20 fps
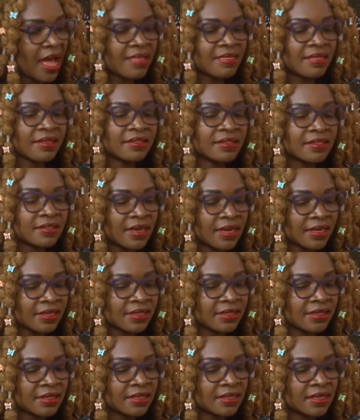Are the
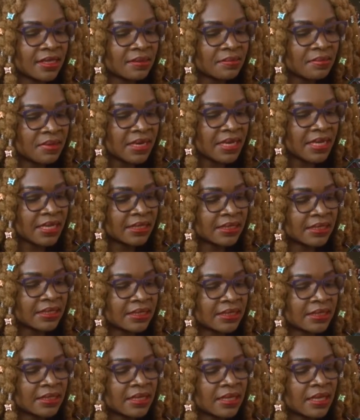structures in
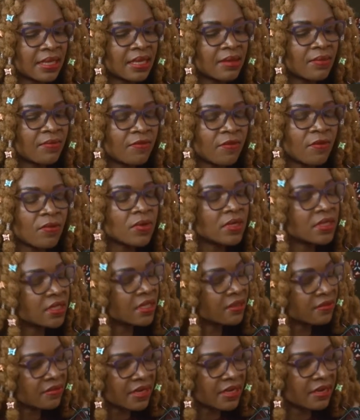place for
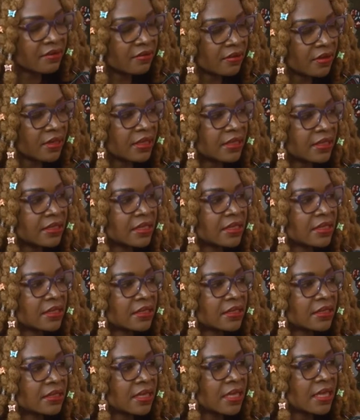whatever level it
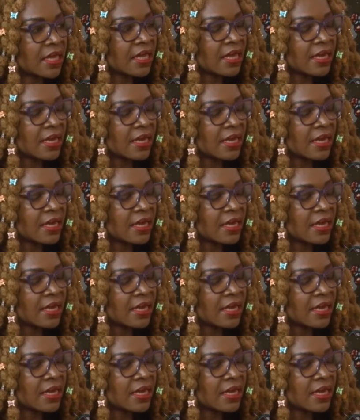is,